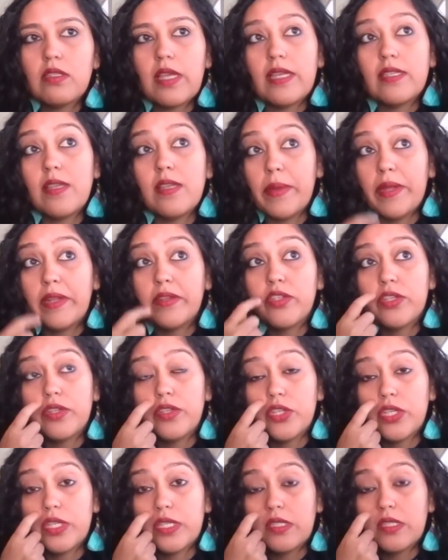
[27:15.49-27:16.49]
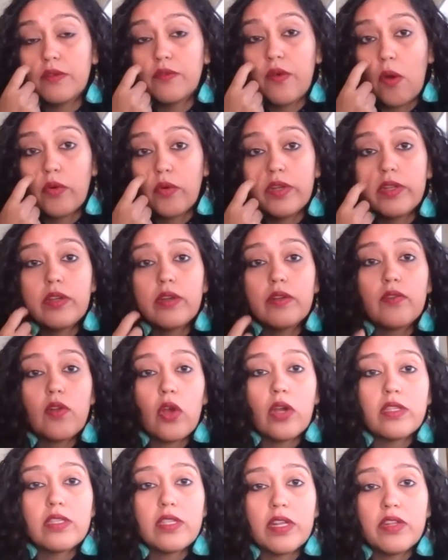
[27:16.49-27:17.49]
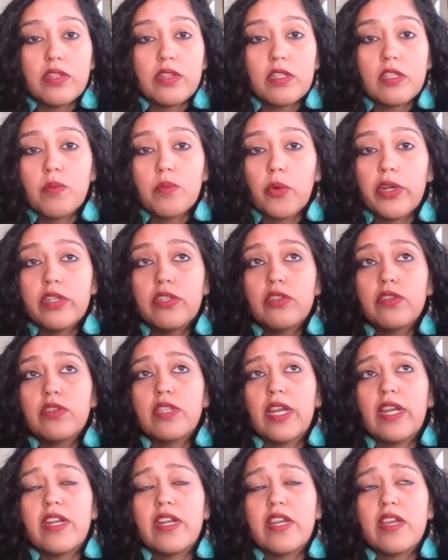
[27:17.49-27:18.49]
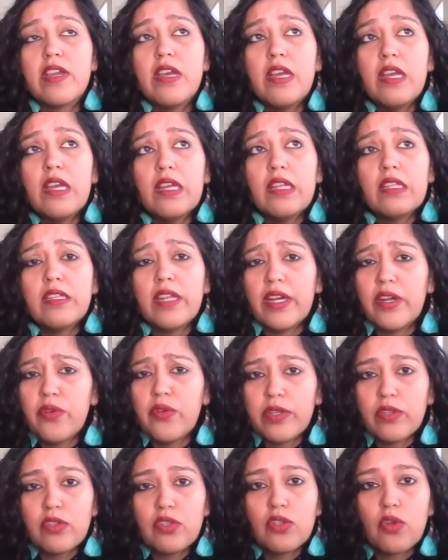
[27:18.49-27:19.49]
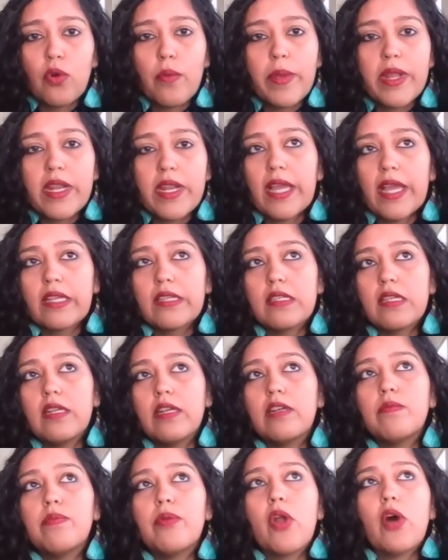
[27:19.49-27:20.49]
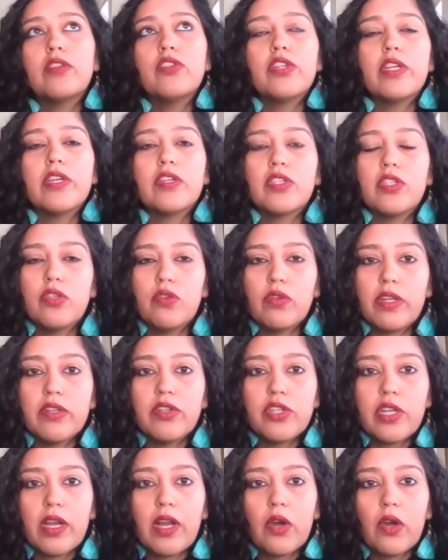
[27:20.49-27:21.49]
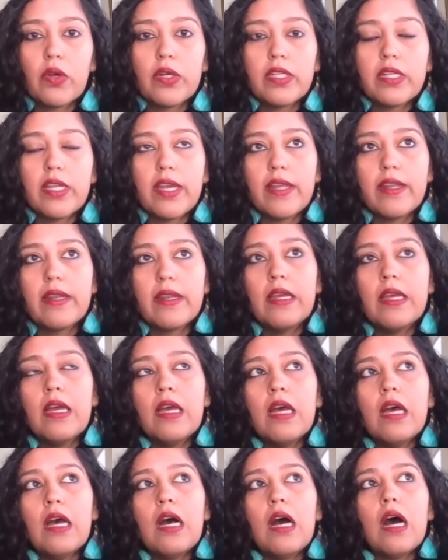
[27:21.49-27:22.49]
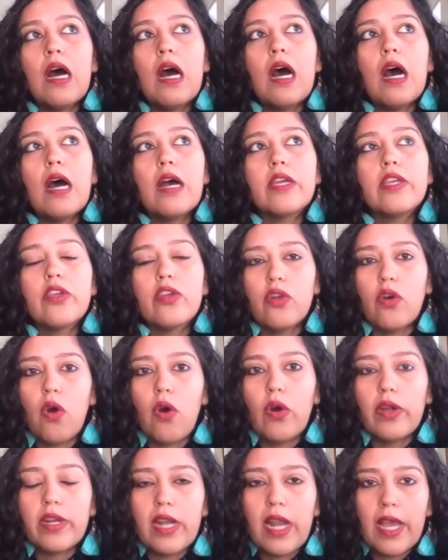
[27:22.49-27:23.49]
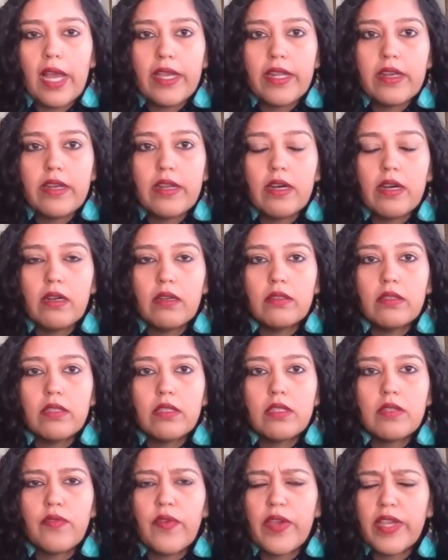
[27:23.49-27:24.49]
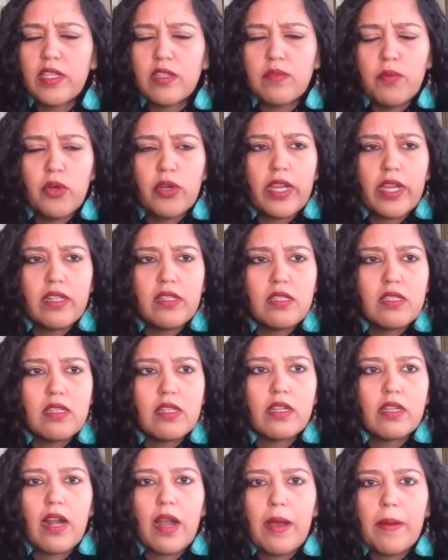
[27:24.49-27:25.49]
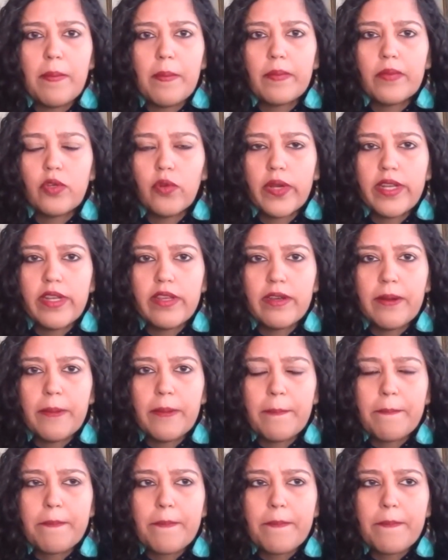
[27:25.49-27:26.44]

As I mentioned, she's the founder of Los Angeles Poet Society. They are doing so many excellent projects. You can check out their, online, this Facebook, Instagram, Twitter.